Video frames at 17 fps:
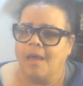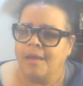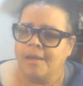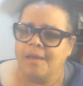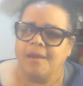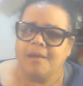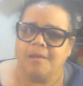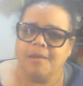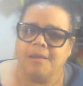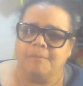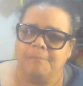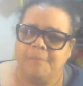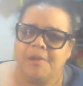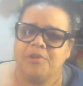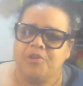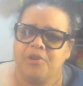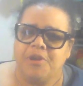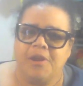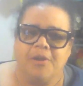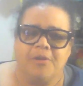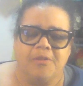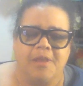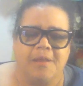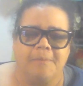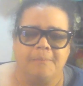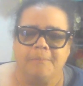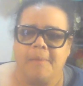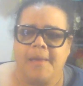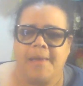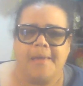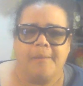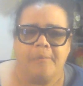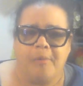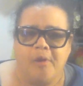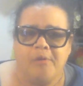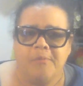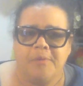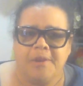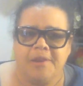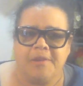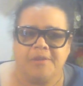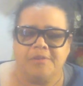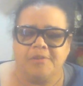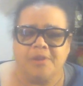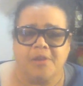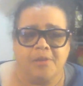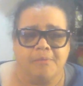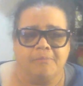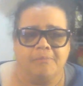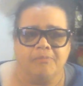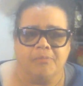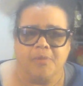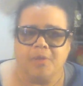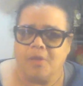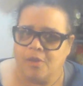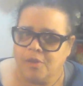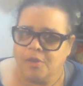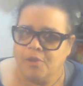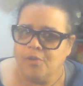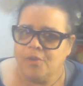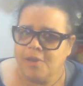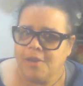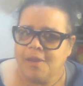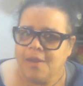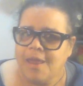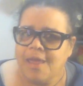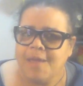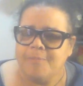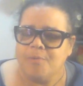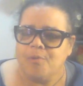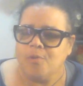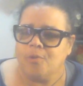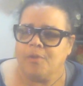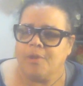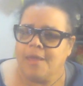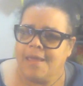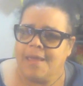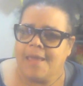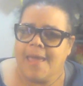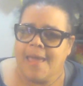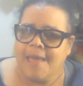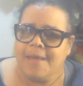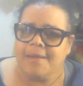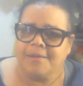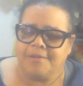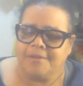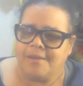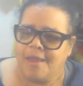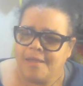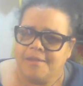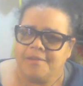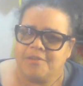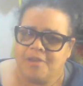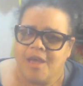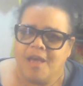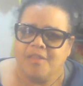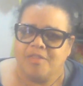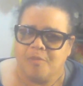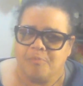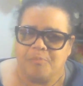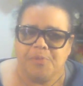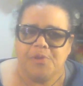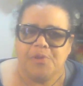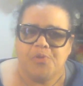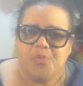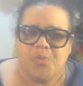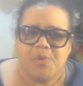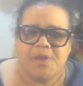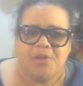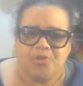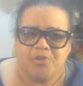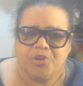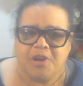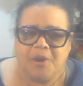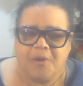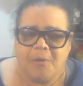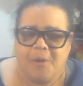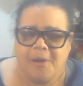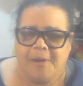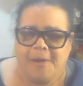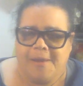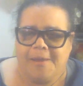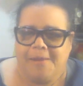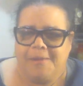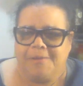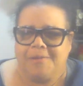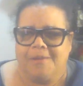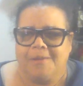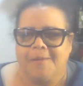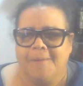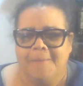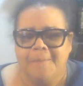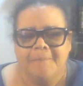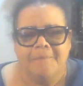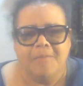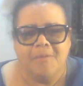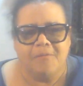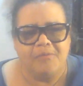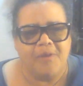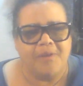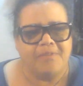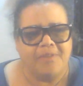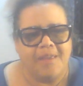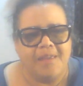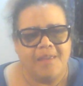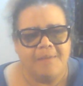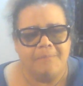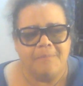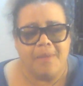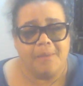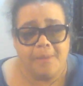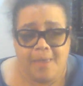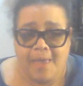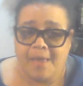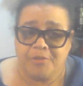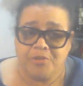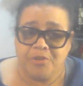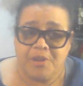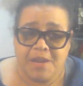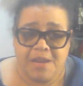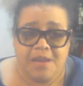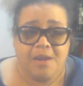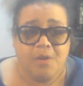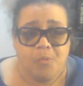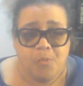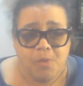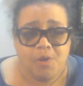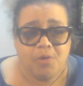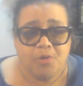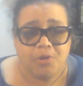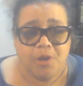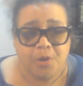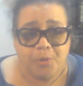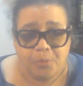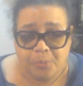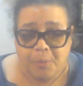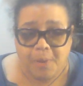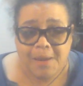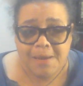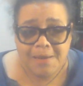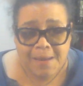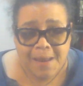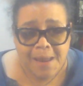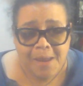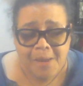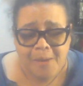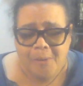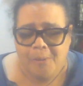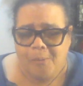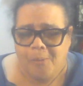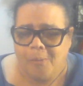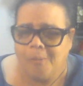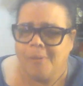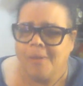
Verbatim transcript: I gotta mention here that my apartment is clearly labeled. It had, it's like it's got the blue wheelchair on it. In fact, I'm actually in a wheelchair right now.